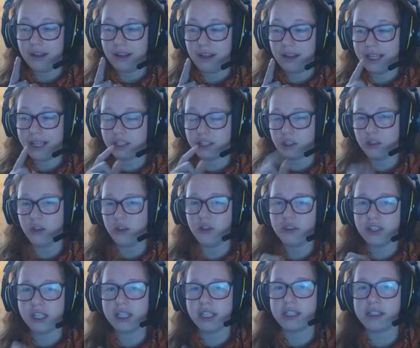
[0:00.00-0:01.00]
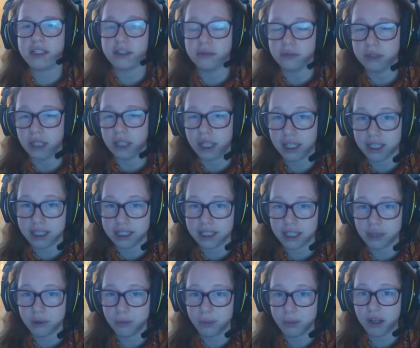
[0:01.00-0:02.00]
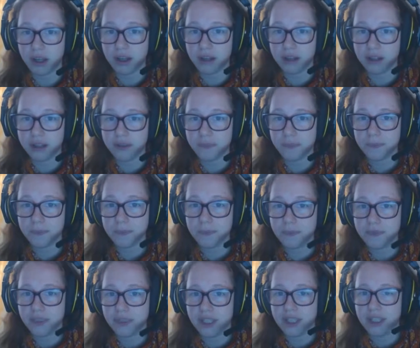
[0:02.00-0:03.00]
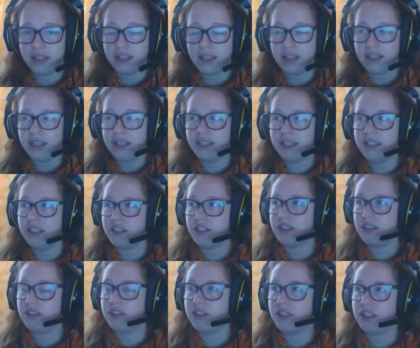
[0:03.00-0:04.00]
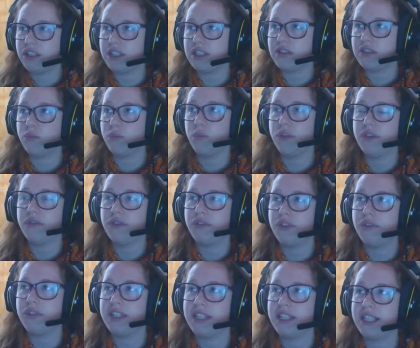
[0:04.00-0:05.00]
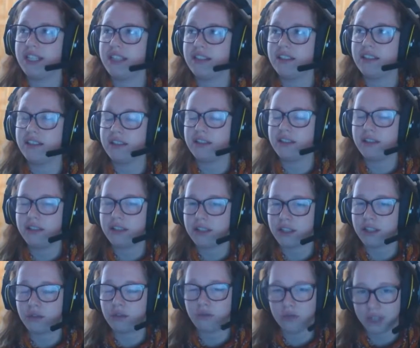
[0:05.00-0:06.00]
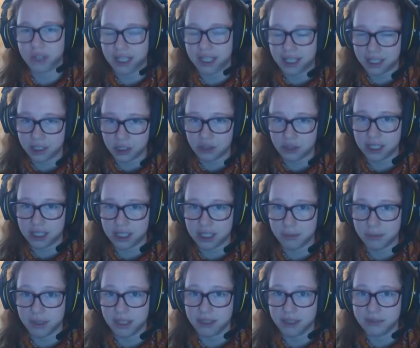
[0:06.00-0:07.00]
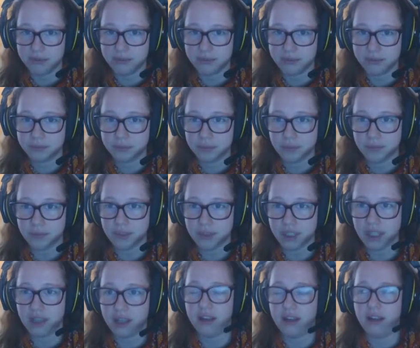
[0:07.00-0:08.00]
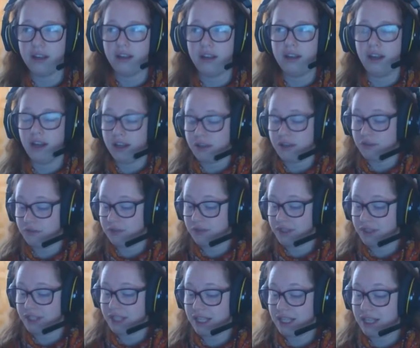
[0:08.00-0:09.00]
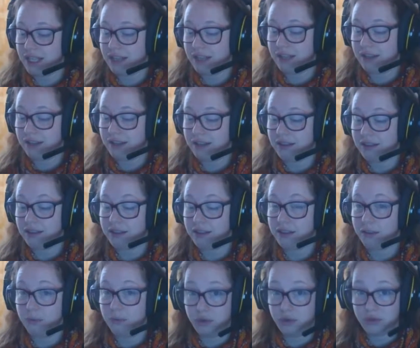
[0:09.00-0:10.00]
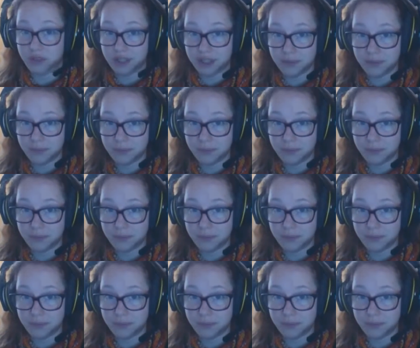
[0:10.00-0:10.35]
It's not that I don't like South Park. It's just one of those things that doesn't really interest me. I've seen the movie,